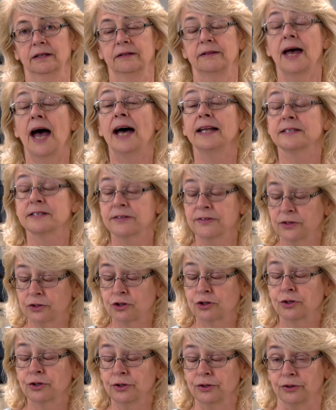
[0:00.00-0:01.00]
That's the
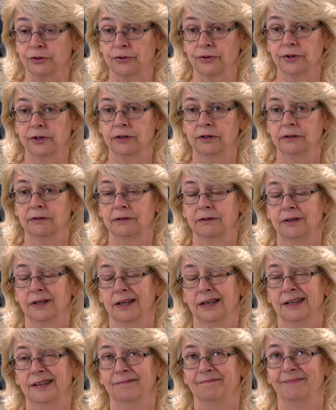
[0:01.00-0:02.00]
truth.
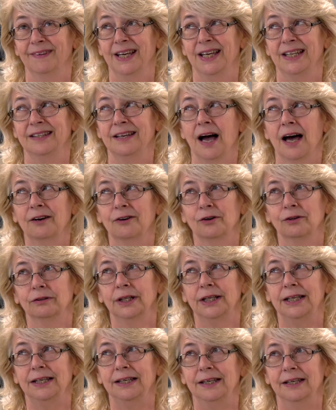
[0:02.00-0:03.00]
Not
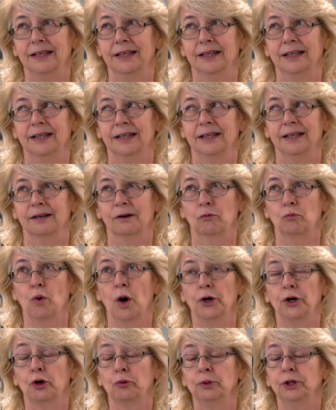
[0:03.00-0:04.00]
only
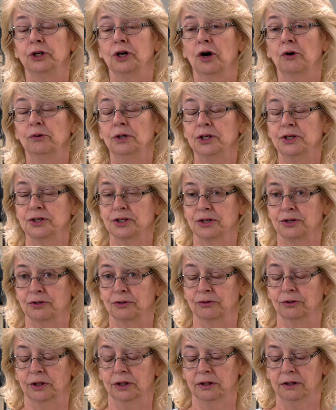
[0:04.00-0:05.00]
what are we going
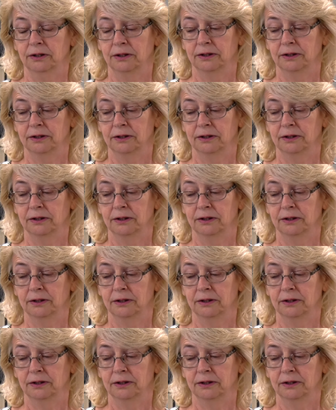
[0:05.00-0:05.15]
to,